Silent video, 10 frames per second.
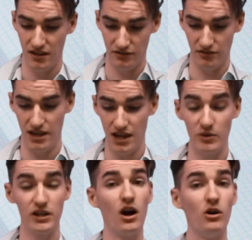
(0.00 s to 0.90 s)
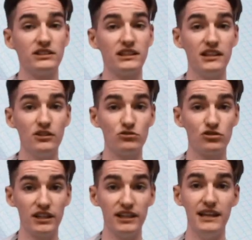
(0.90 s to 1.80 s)
So here we go, it's a little
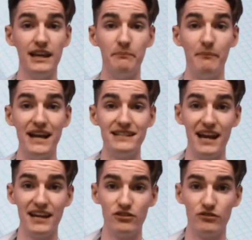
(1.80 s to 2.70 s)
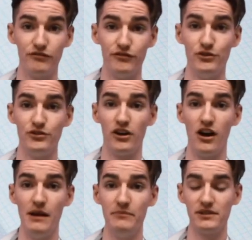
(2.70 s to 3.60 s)
tricky, it may take you a few
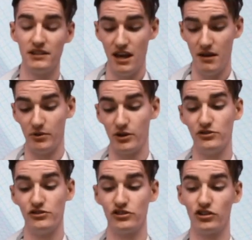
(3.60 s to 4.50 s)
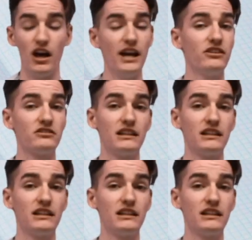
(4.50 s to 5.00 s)
times because you're trying not to